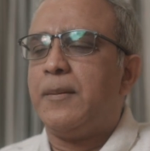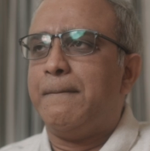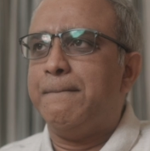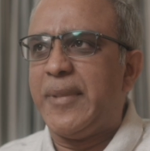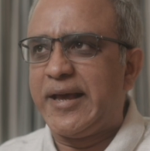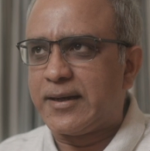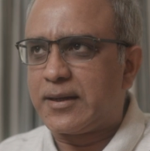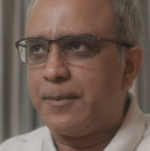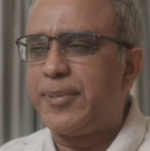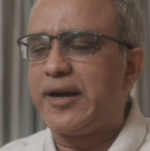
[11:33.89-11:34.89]
men
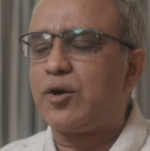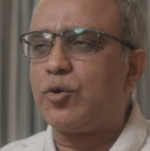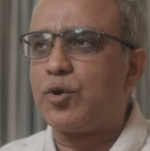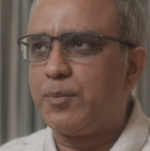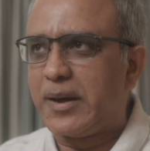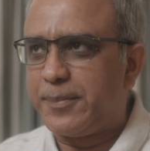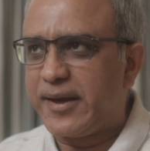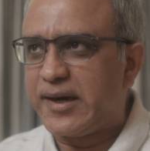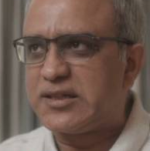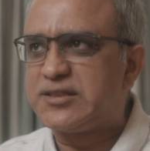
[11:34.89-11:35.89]
compared to, my
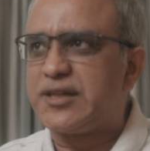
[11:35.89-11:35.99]
parents'